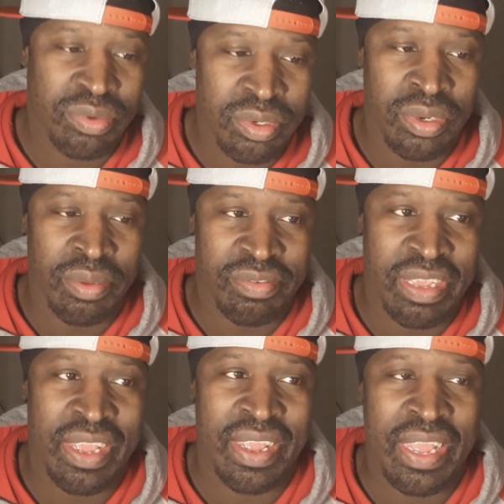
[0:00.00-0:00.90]
You know what I'm
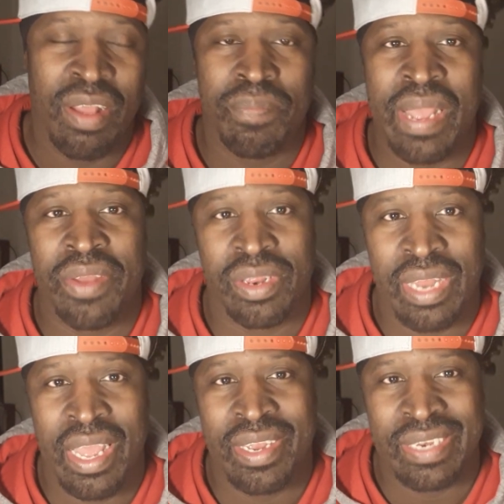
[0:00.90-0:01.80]
saying? Help out a
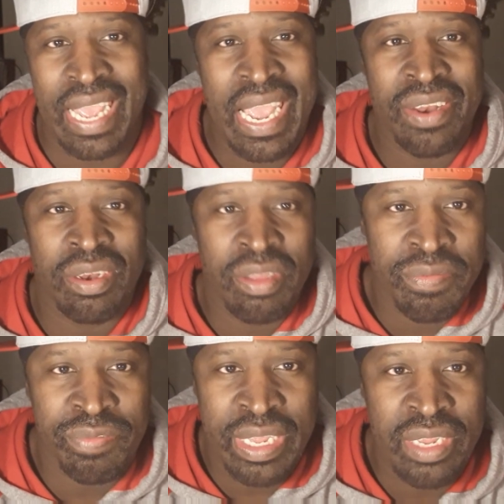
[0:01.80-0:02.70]
lot and add a little
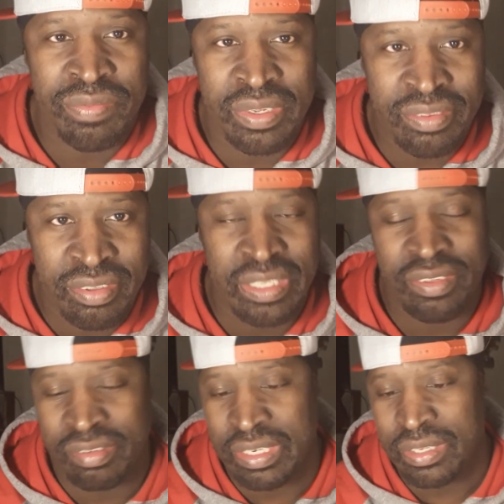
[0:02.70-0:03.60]
flavor and
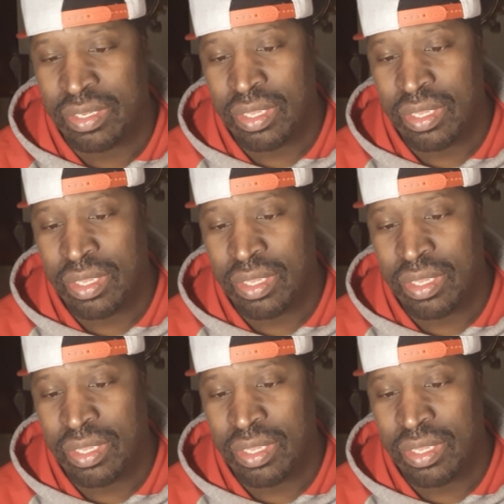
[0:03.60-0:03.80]
seasoning.